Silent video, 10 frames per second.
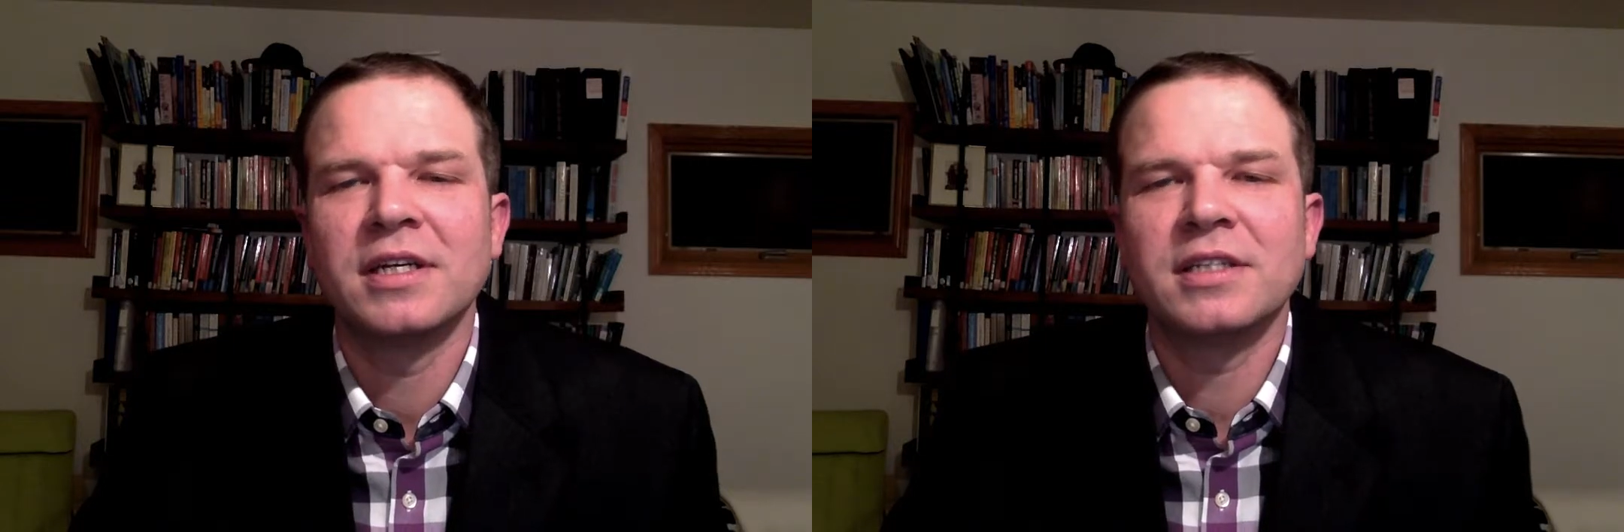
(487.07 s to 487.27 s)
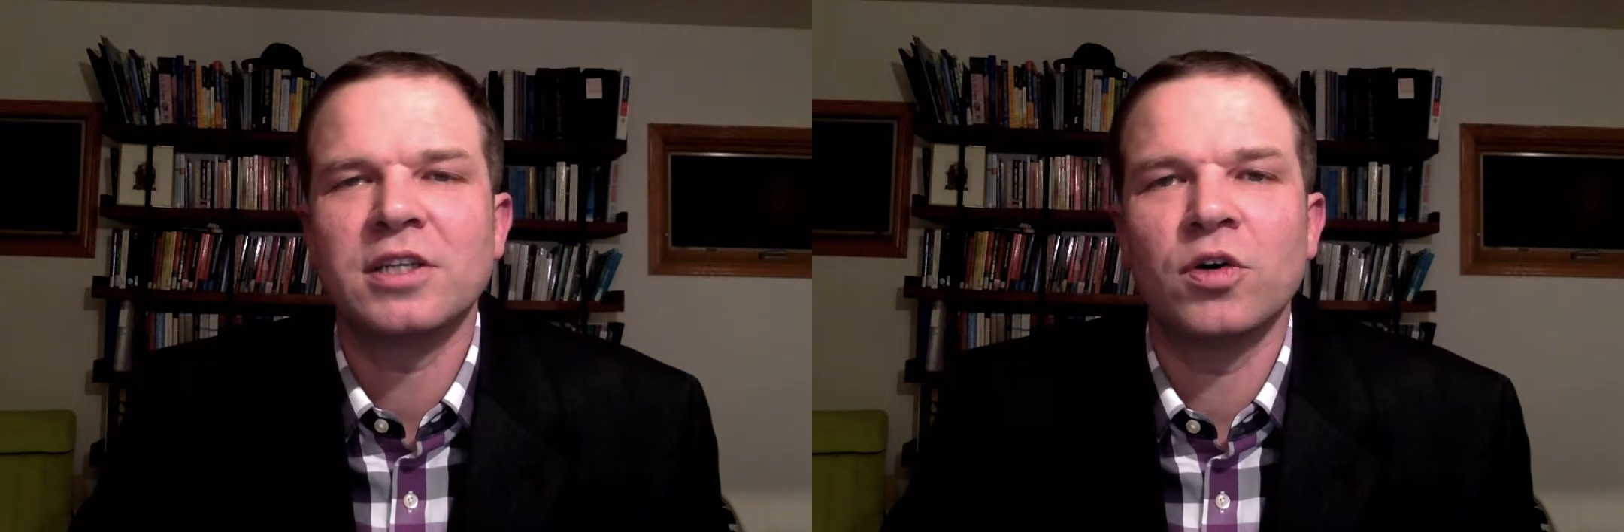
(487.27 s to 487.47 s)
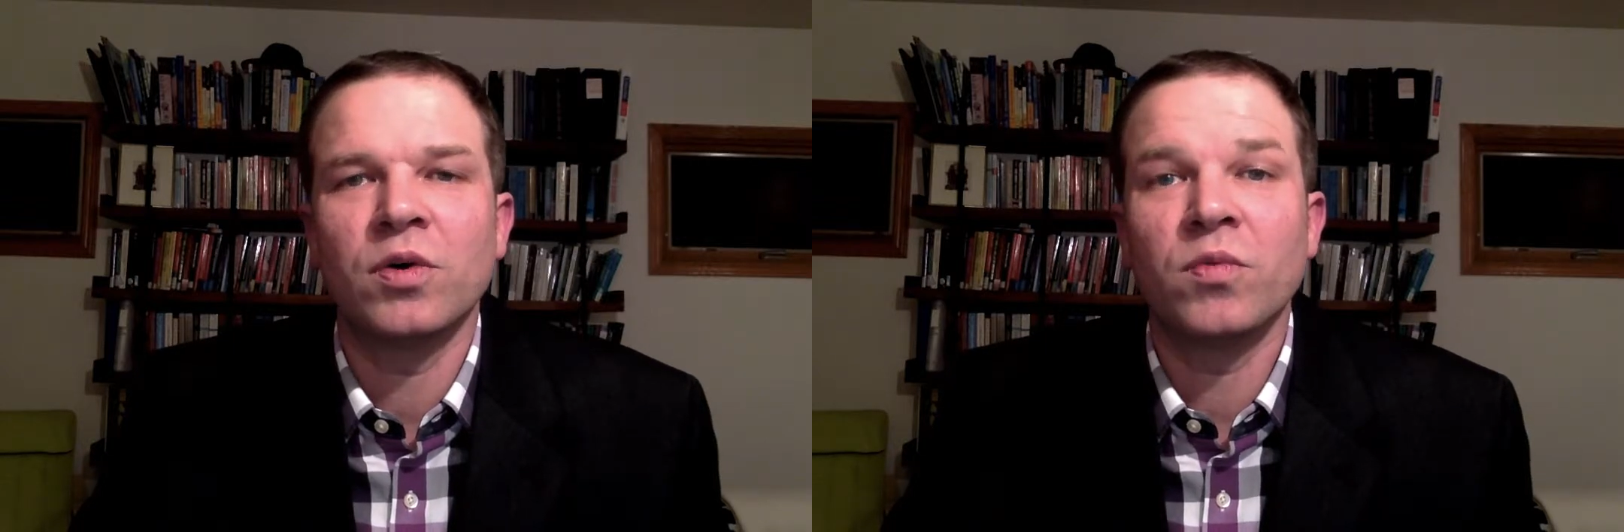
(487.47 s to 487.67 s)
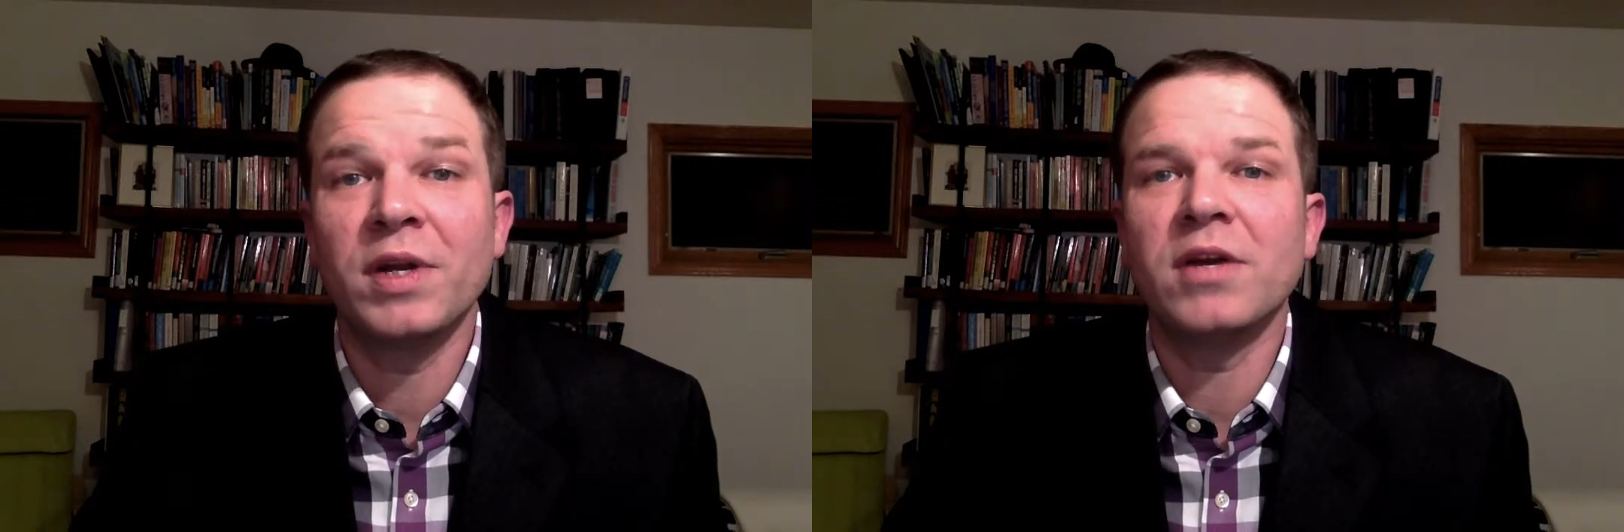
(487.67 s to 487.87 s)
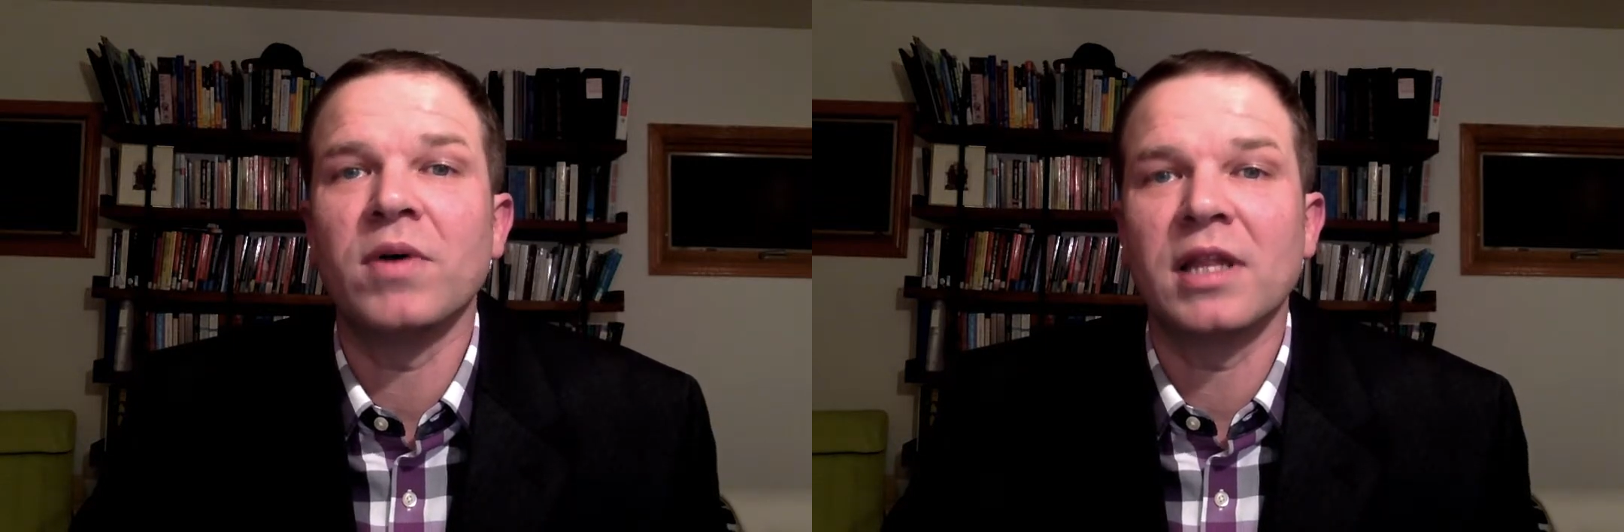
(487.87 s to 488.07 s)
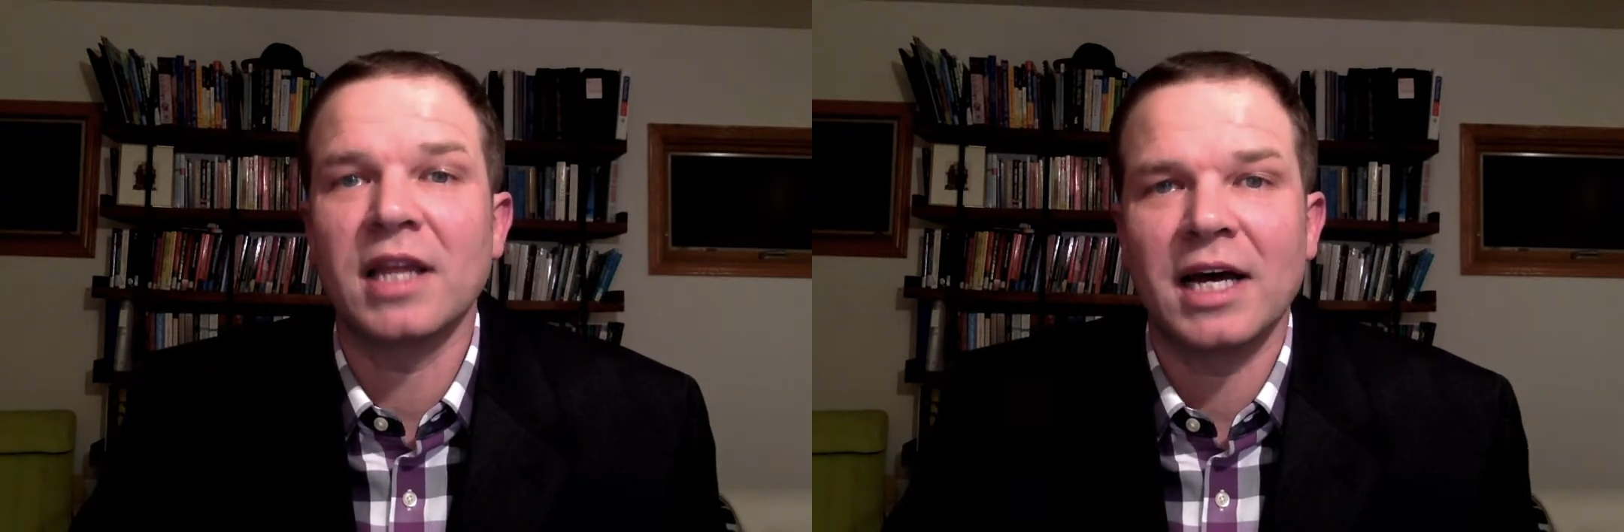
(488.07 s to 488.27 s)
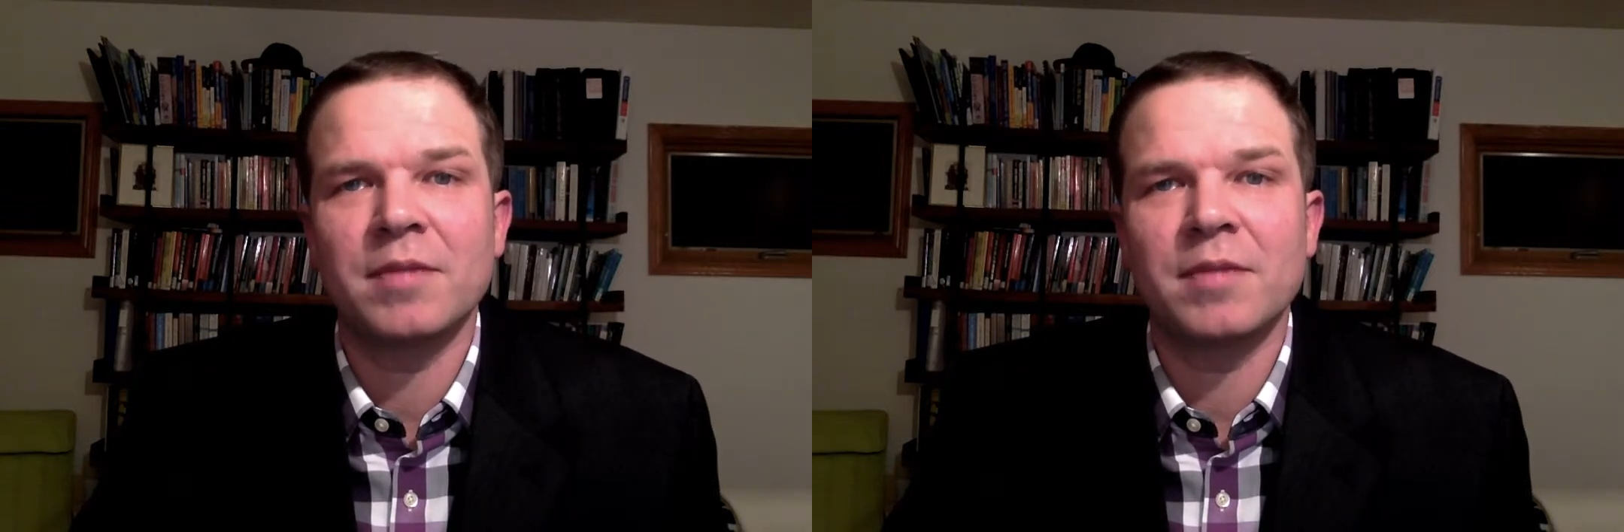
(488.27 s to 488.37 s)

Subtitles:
So we know a lot